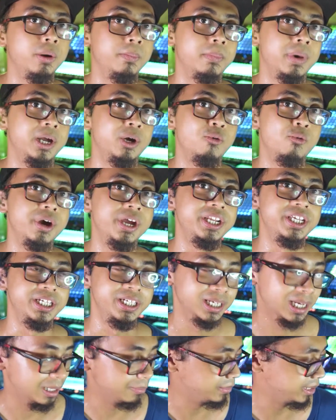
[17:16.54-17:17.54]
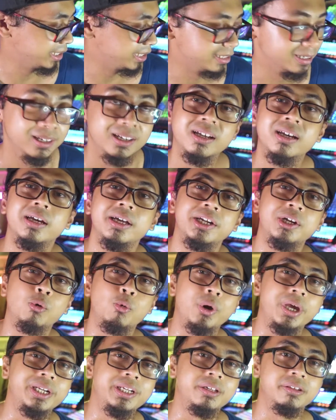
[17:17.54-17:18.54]
my wedding, I mean the
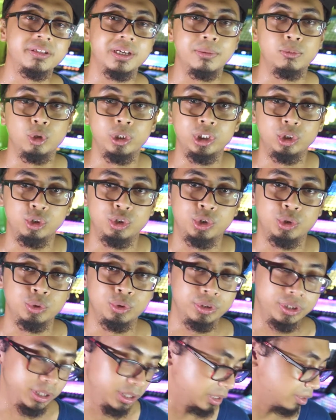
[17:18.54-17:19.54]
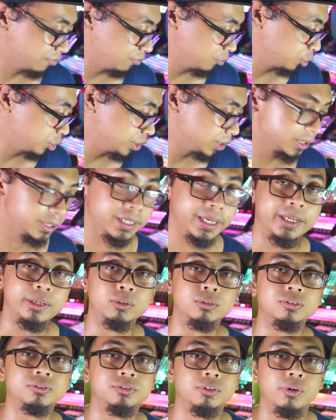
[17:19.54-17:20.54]
weddings that I'm going to shoot in the future, and
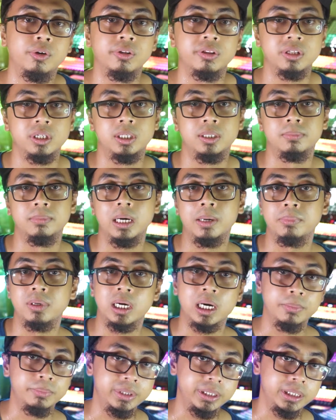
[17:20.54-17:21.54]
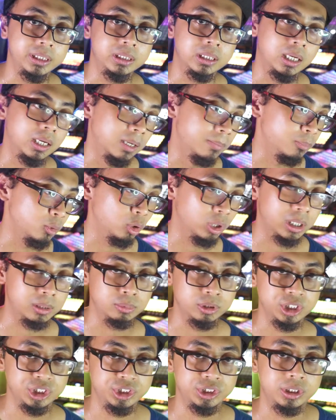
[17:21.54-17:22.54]
also some upcoming
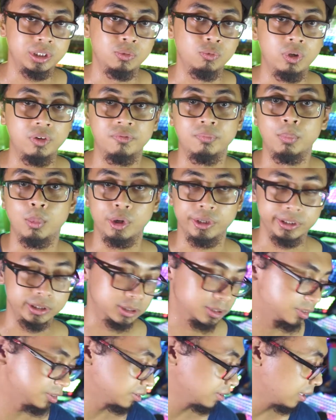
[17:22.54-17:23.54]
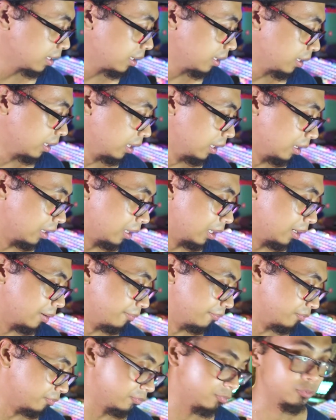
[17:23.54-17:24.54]
collaboration with models
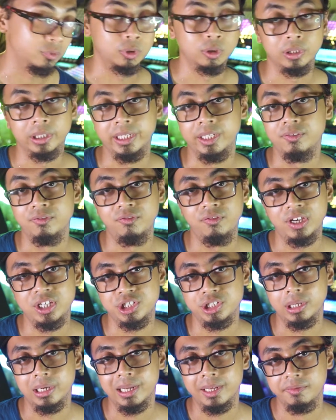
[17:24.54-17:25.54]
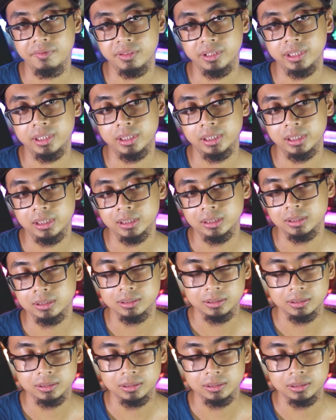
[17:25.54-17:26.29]
for like fashion lifestyle.